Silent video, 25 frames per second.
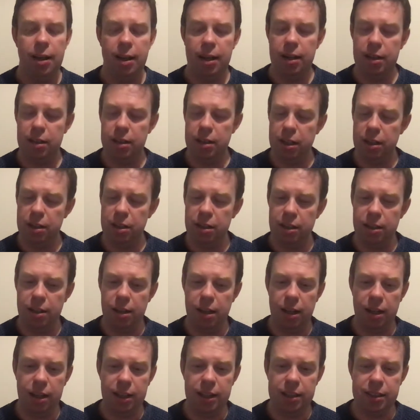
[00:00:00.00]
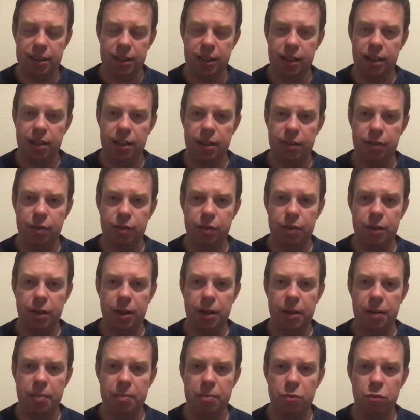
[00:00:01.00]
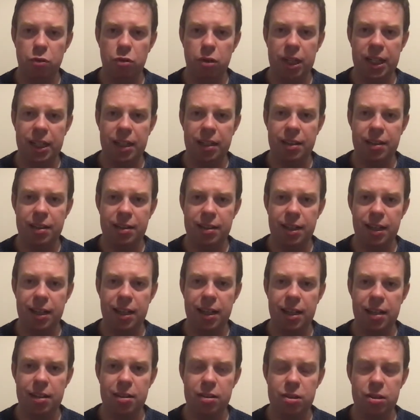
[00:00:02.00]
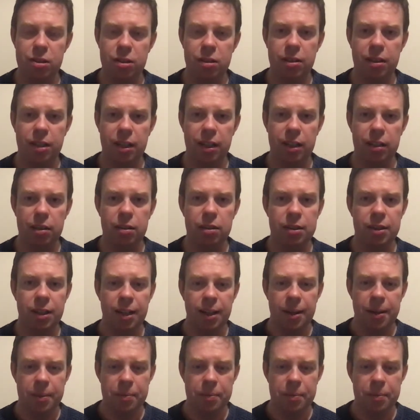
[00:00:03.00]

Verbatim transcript: and and you'd like to kind of um, really dig into things,